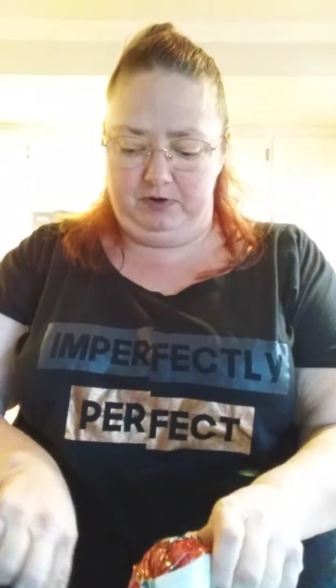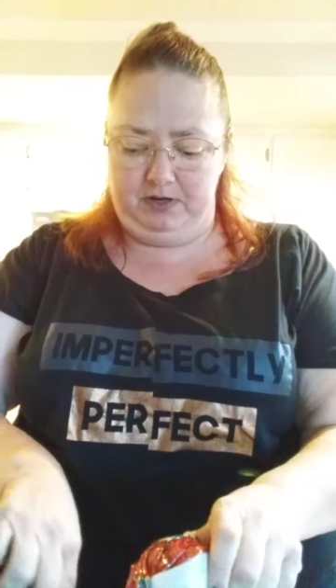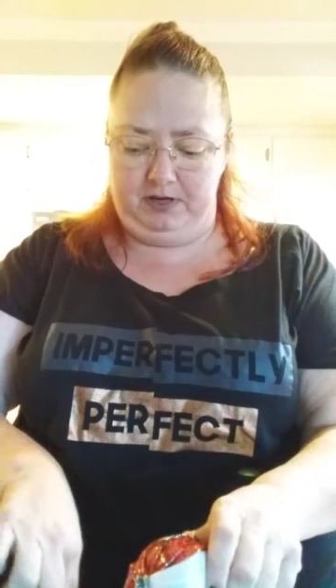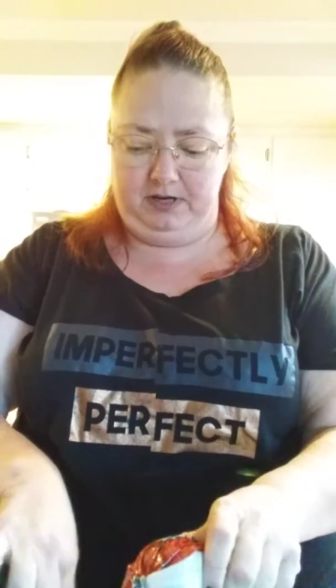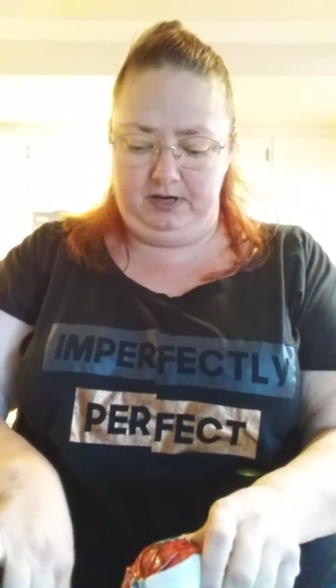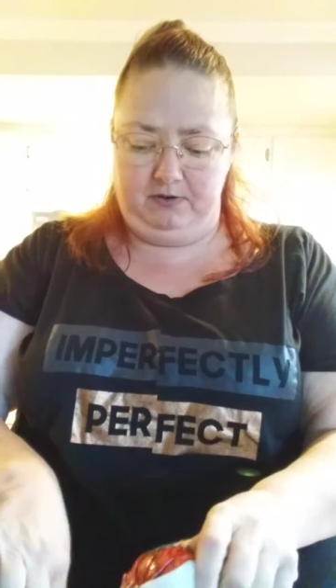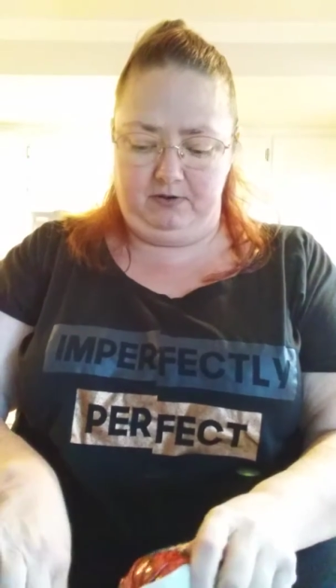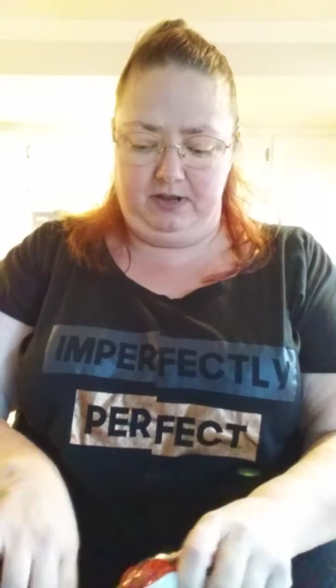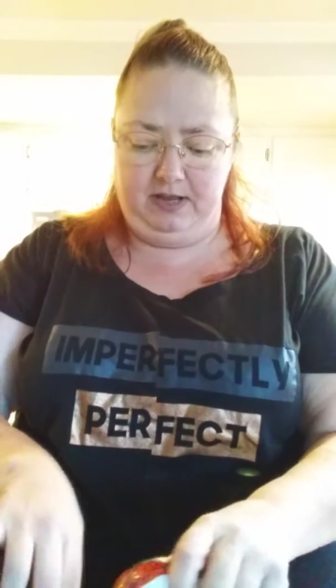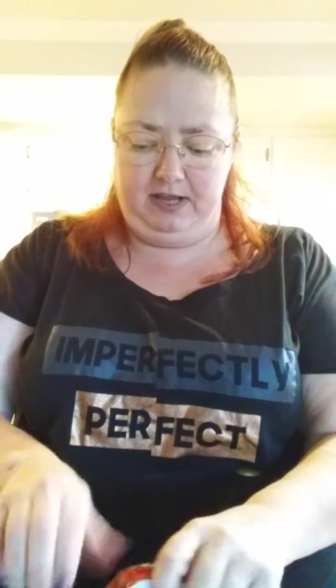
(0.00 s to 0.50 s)
going
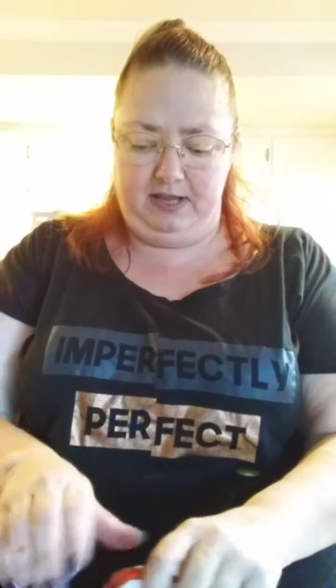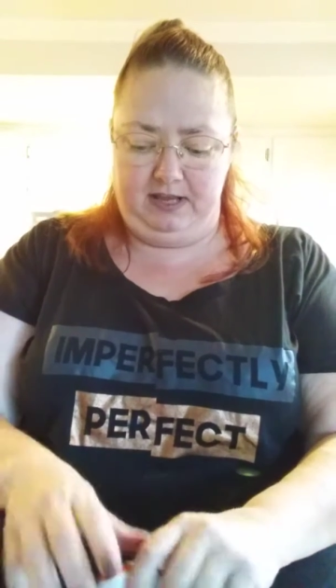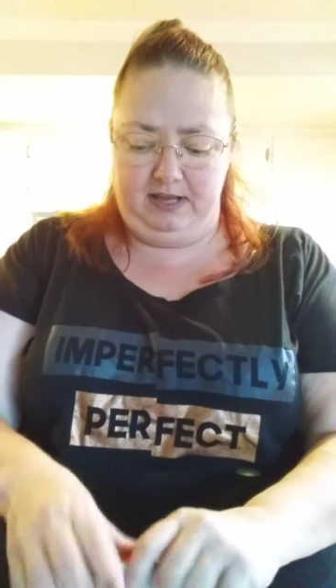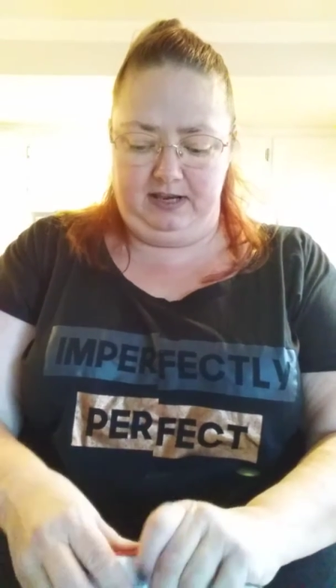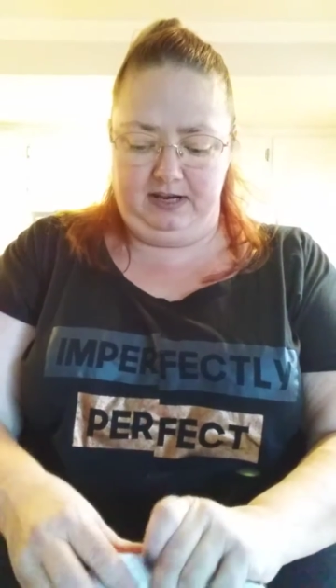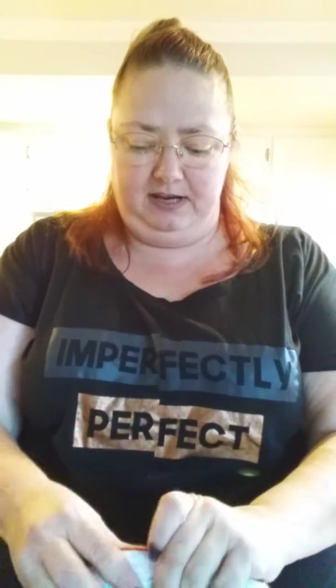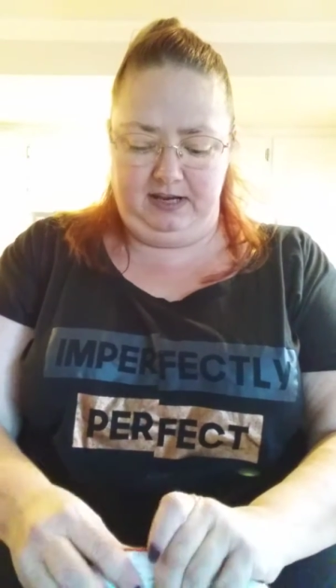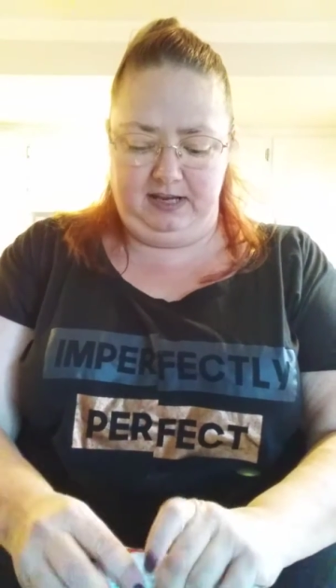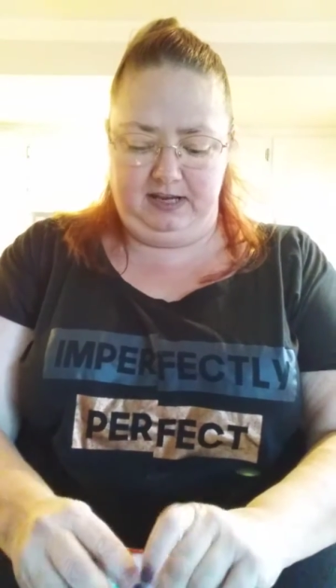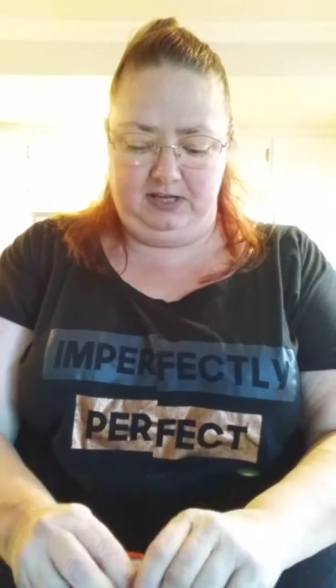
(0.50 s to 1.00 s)
to go
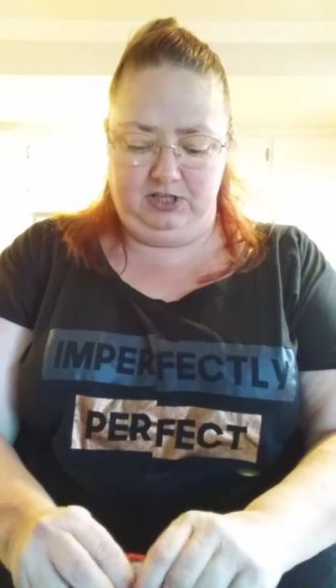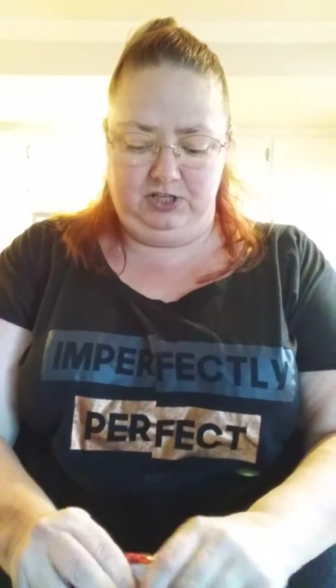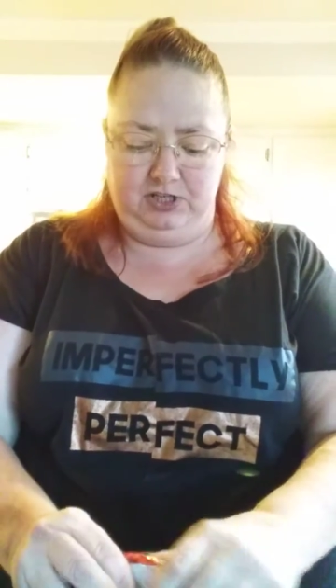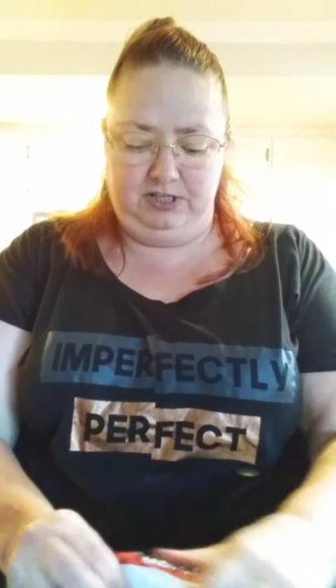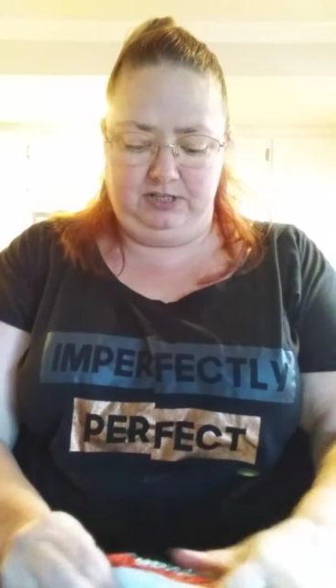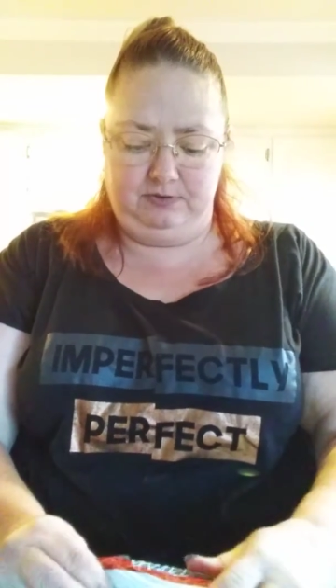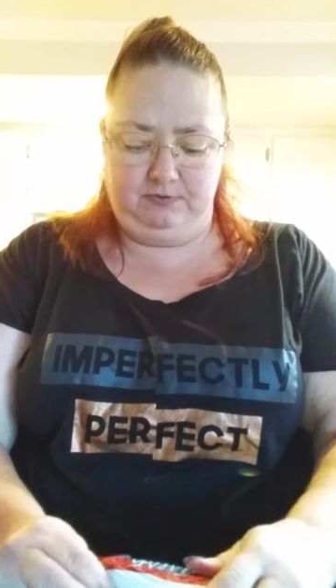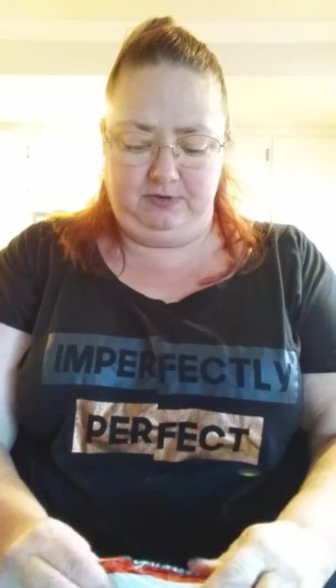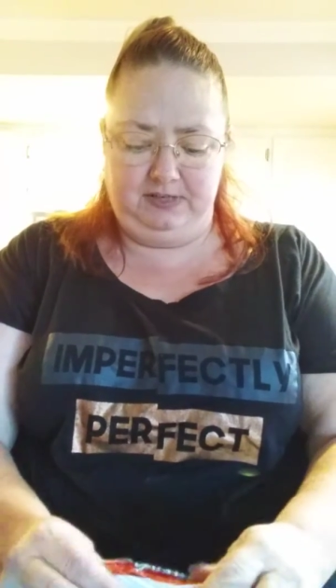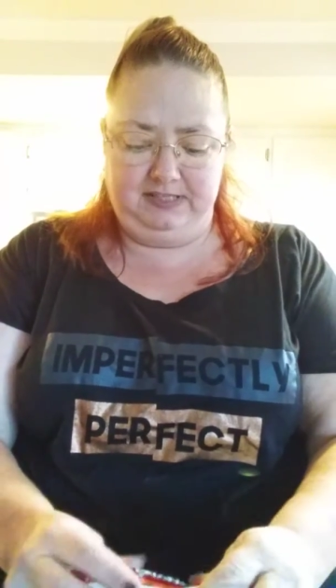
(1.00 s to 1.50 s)
ahead and just
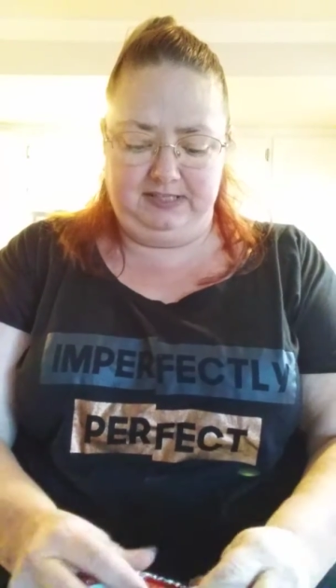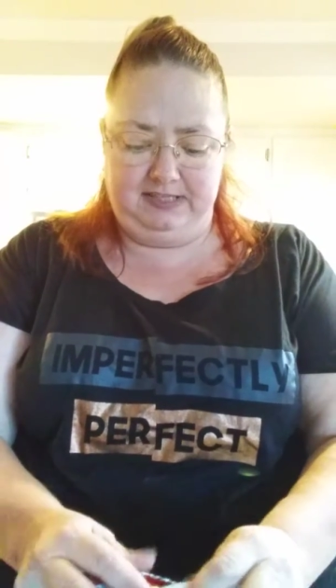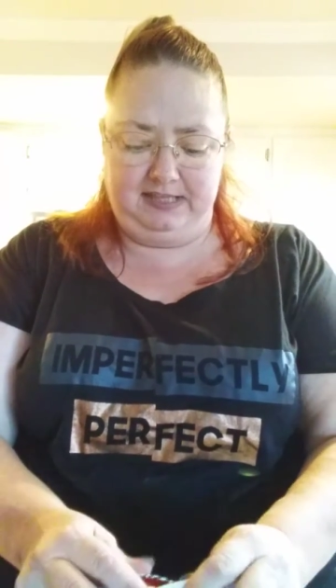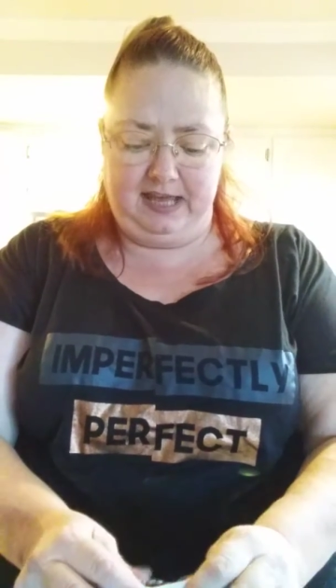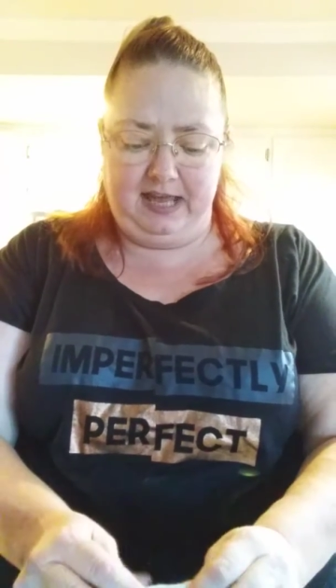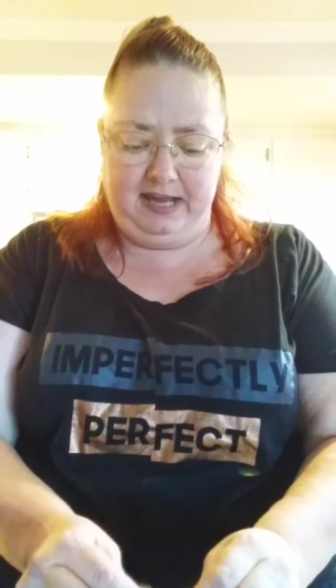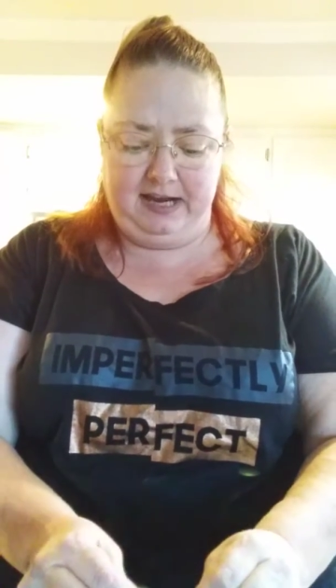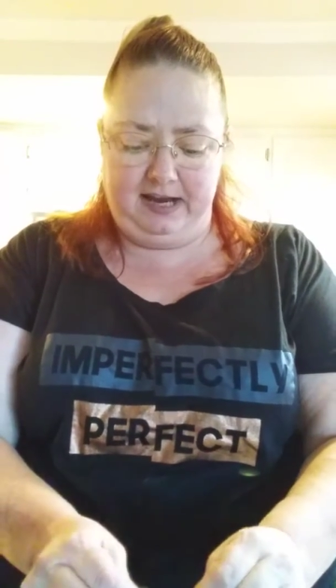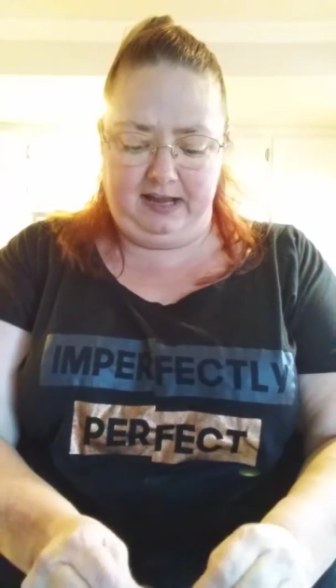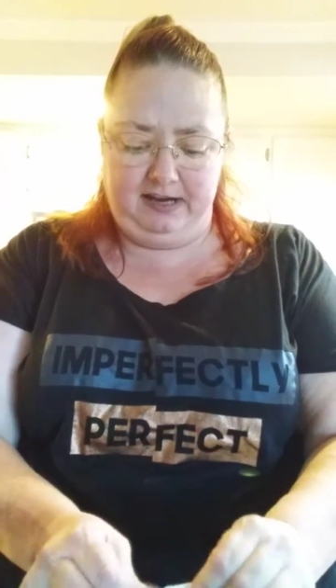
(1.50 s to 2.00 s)
squeeze
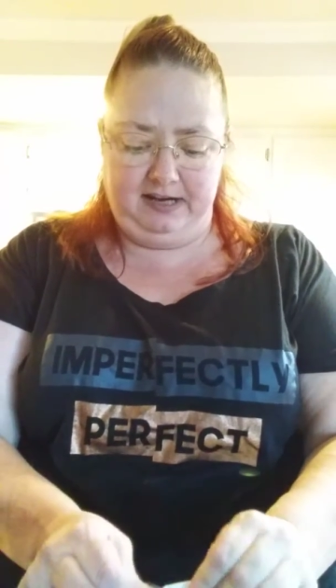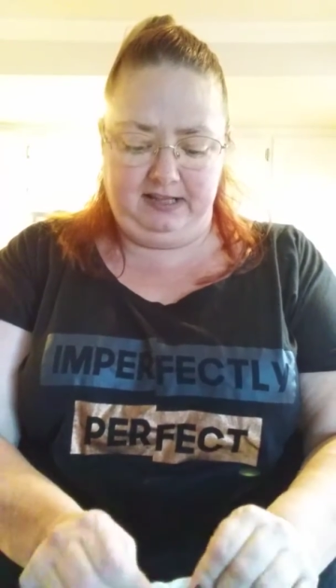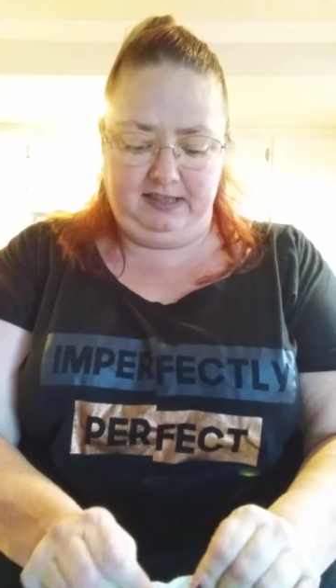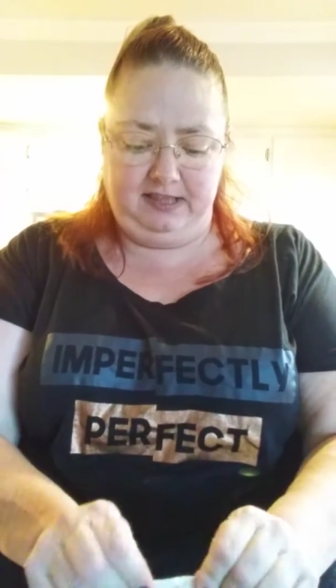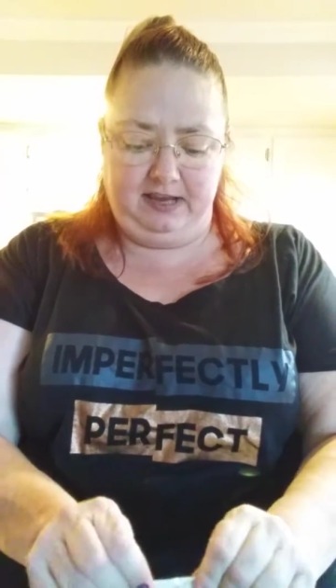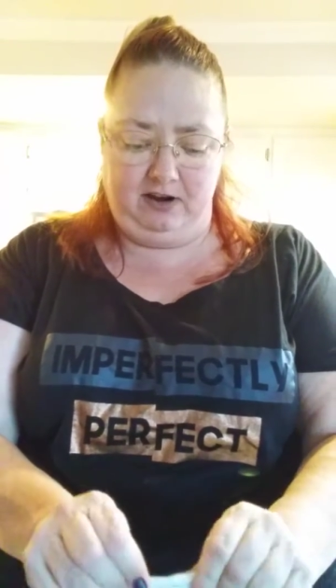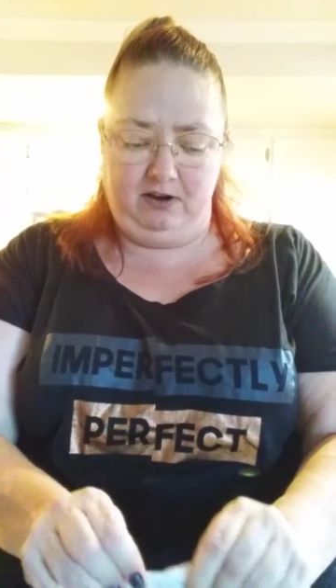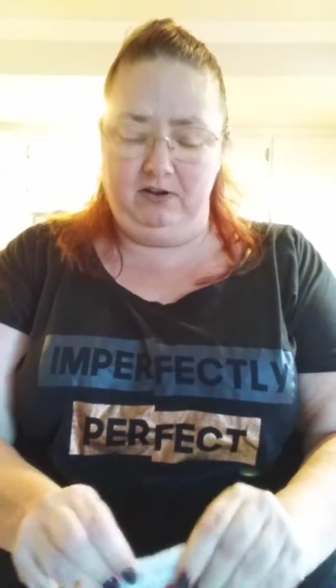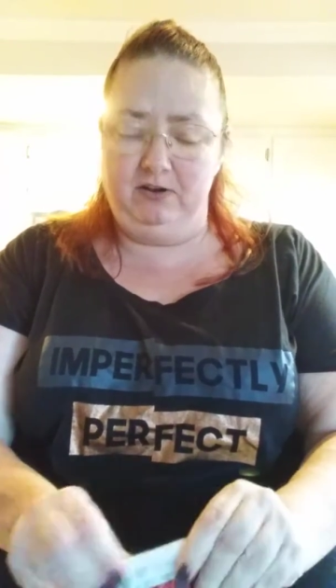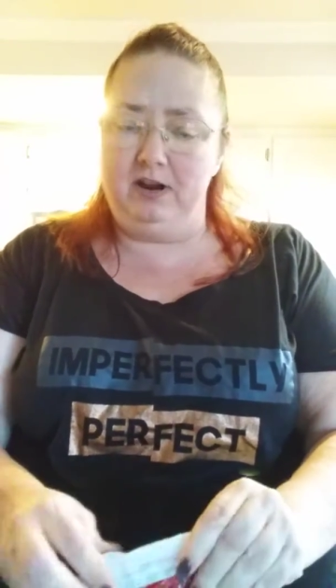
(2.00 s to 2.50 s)
that out in
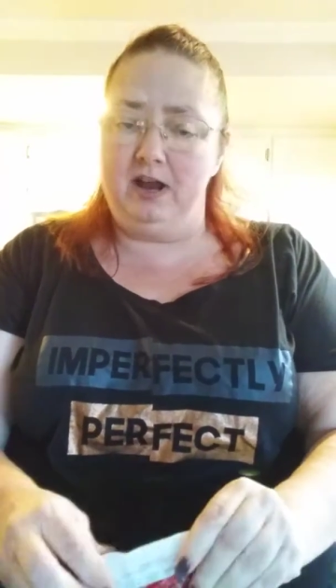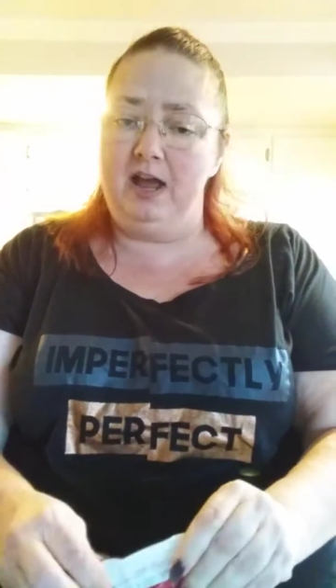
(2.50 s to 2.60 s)
there.